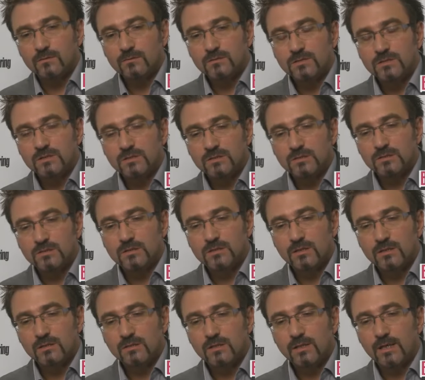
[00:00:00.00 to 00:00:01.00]
since
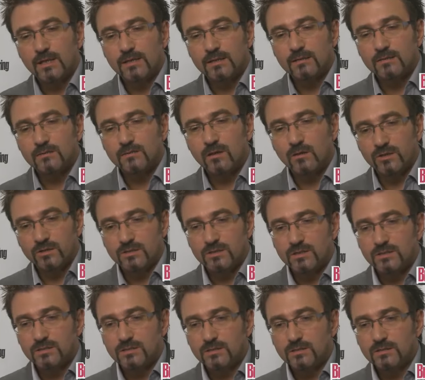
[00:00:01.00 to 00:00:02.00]
the late
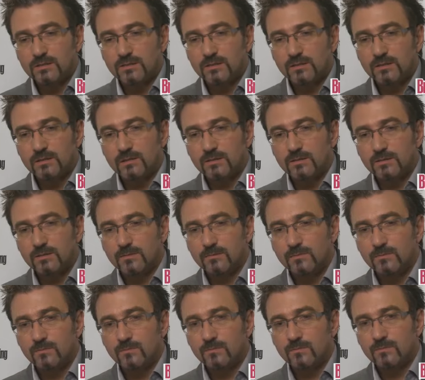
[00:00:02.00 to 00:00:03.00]
90s
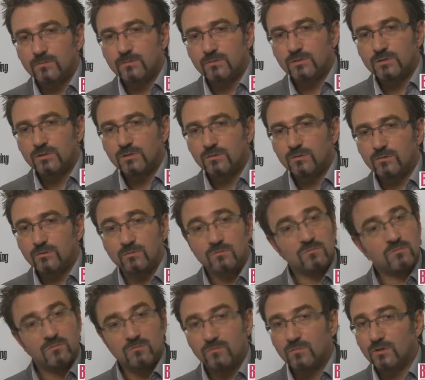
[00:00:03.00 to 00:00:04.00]
to,
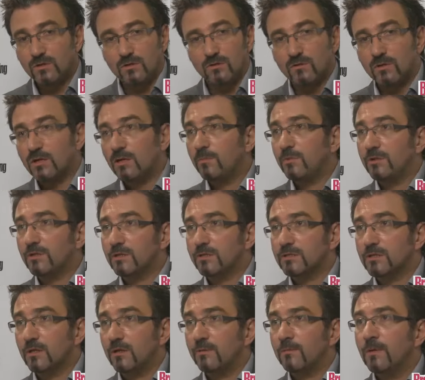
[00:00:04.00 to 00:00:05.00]
a couple of
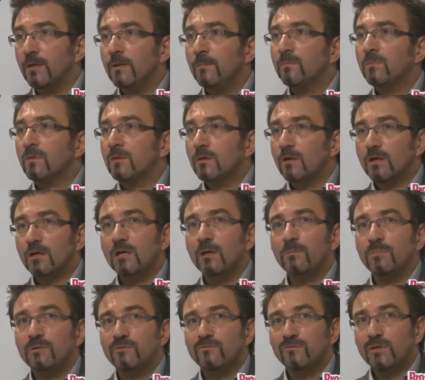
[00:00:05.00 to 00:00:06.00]
years ago, a
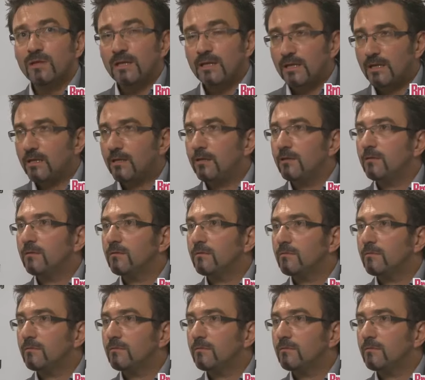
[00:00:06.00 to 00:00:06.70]
couple of key